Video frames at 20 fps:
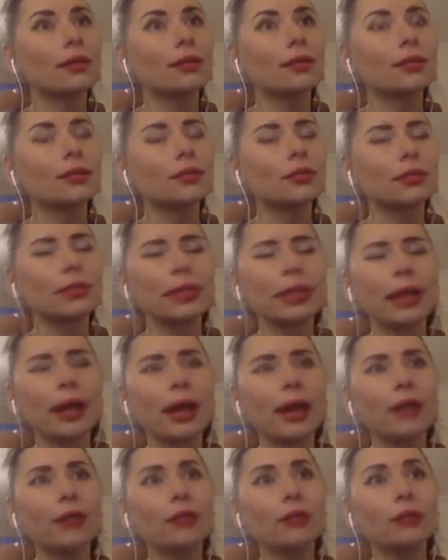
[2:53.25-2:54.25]
Sorry,
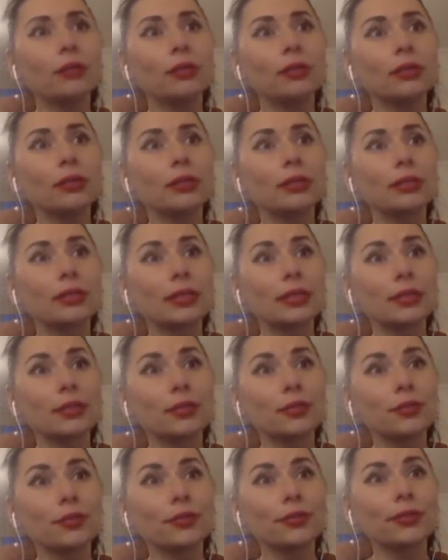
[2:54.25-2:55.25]
I don't understand
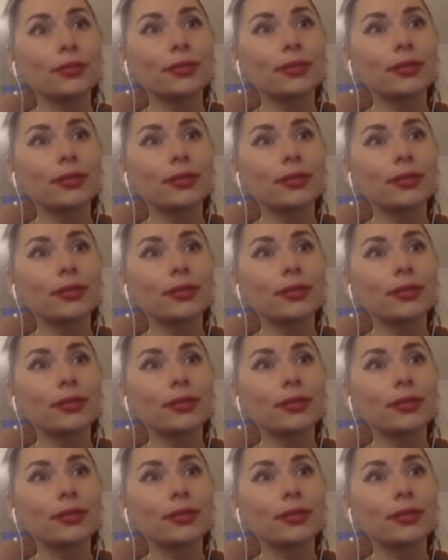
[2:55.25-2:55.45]
you.